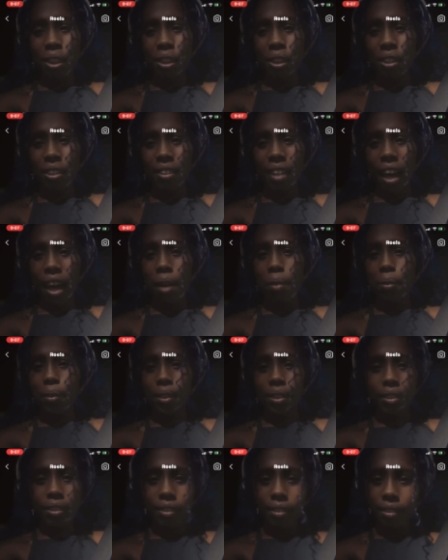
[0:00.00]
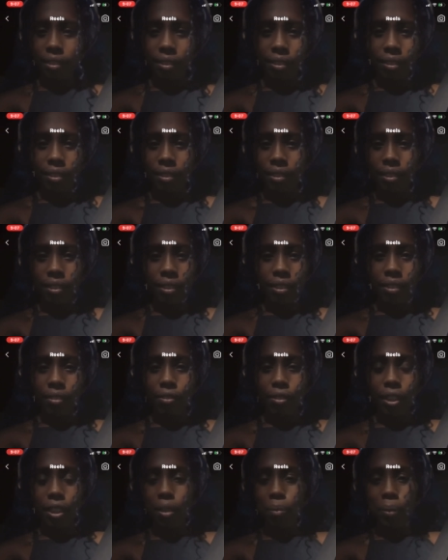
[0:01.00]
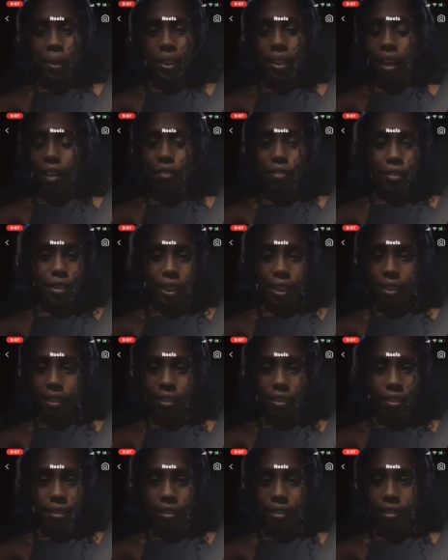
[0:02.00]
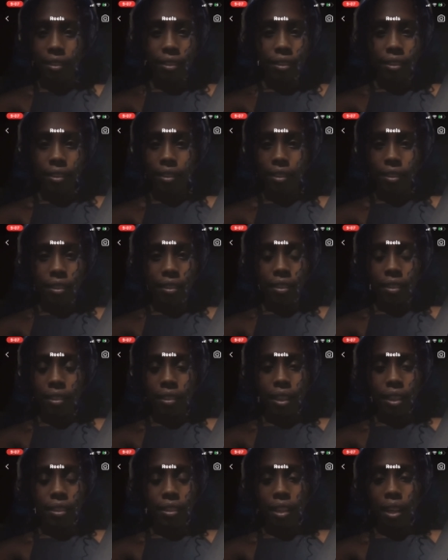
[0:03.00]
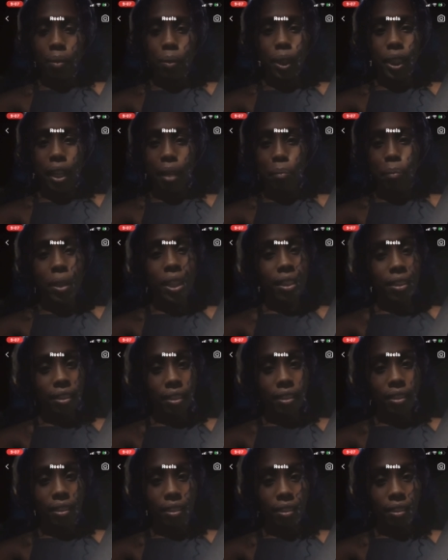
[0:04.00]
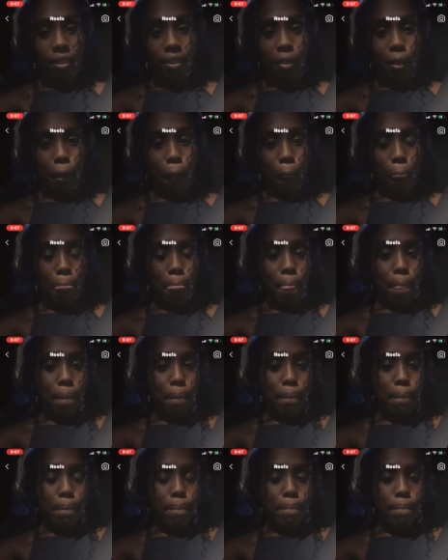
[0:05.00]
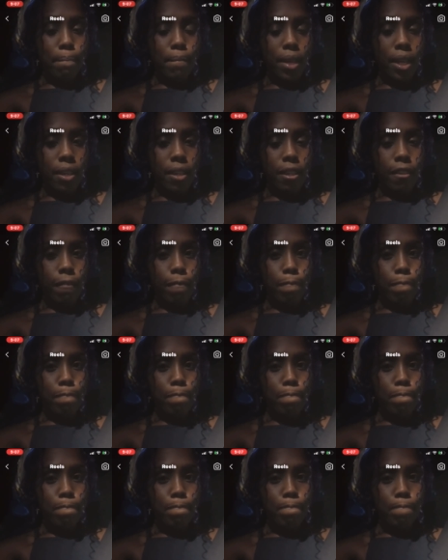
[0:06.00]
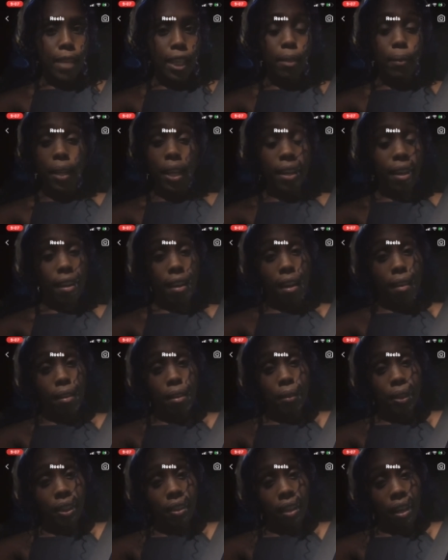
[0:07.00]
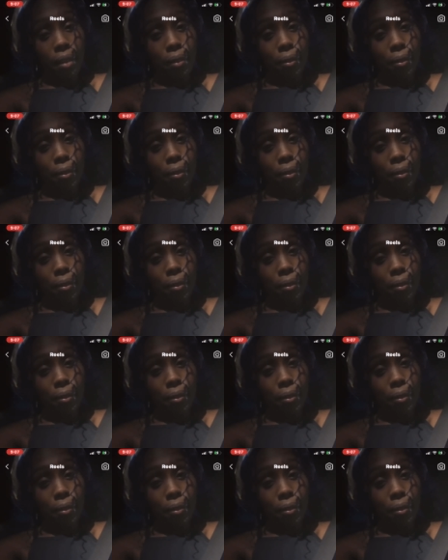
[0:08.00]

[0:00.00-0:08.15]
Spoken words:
just out. Freedom is not free. That's not what that means. So when I got out, I was just